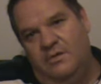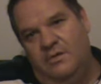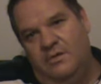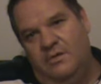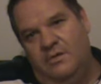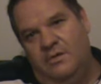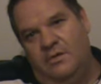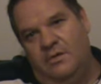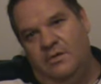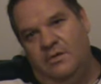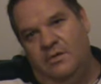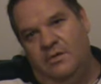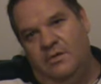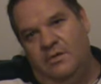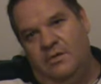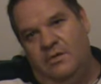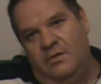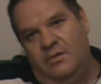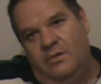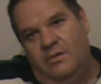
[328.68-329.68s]

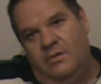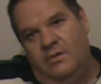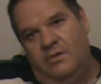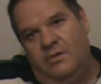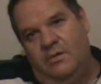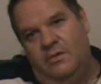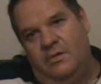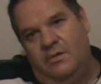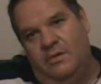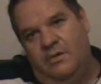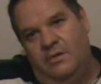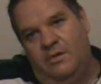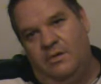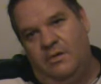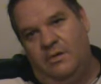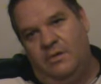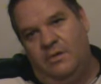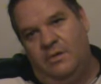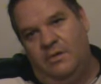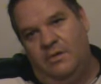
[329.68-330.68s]

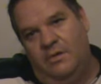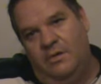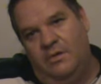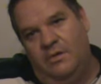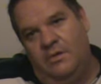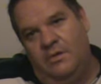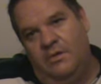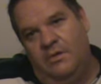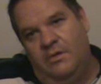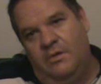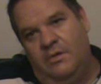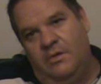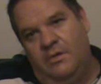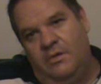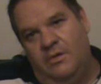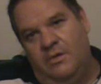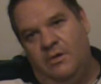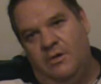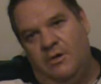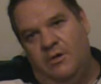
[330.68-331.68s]

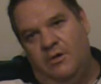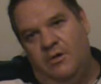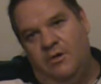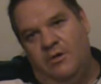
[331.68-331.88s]
[no speech]